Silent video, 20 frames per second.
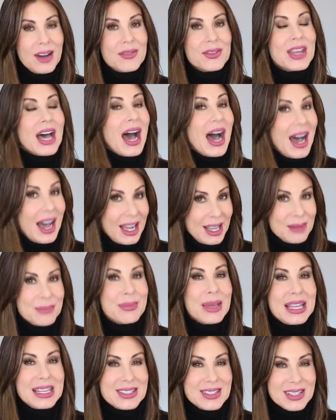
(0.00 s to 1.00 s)
of the high
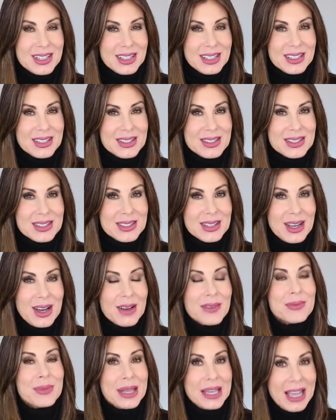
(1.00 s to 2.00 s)
maintenance
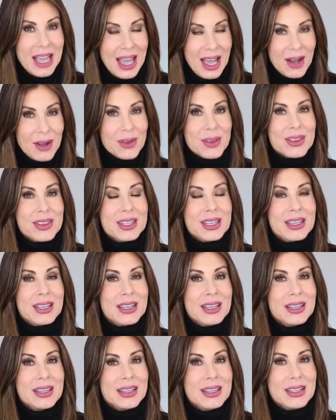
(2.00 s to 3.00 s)
of being a
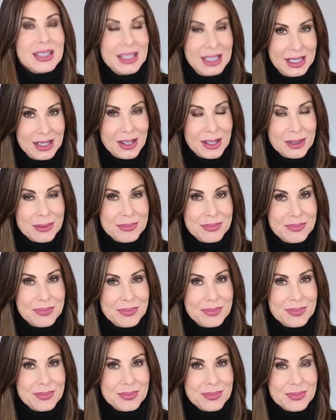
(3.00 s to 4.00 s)
healthy eater.
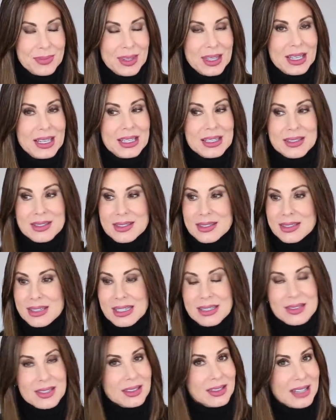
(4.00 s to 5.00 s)

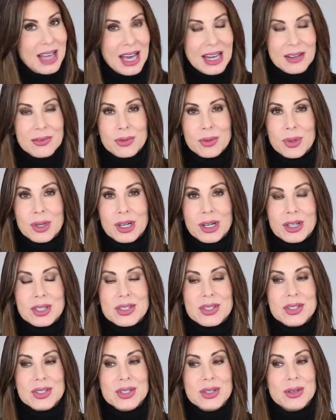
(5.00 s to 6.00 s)
It's a lot of
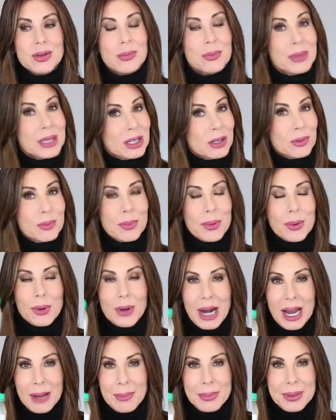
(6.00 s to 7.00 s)
work to meal
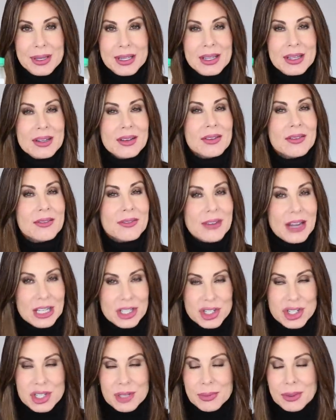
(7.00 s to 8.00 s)
prep
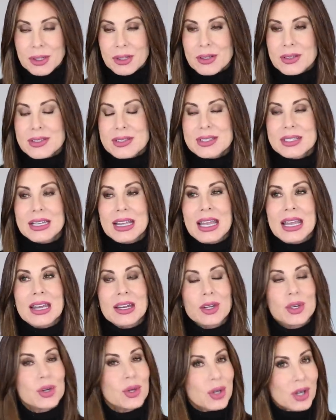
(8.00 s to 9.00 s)
vegetables
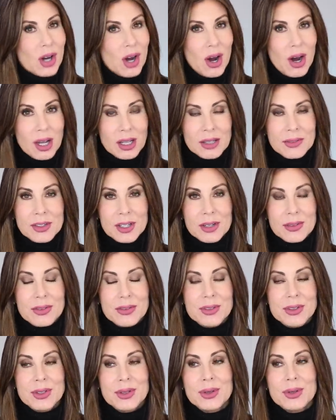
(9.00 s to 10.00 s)
and cook all of your
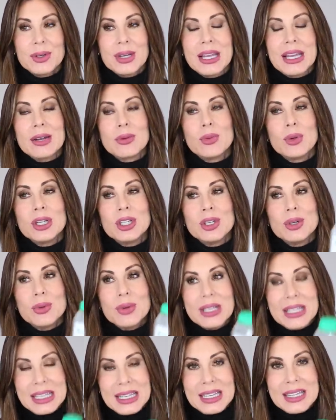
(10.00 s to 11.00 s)
food. And when
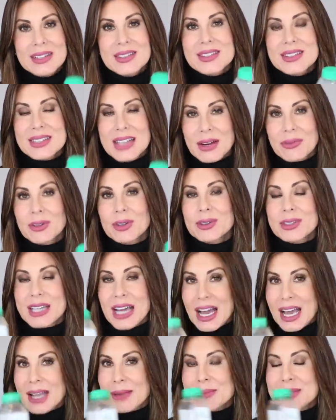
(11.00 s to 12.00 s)
you eat several
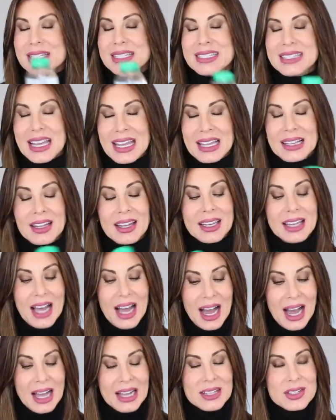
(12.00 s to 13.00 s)
times a day like
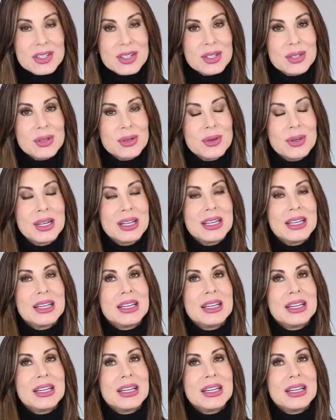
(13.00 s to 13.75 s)
I do,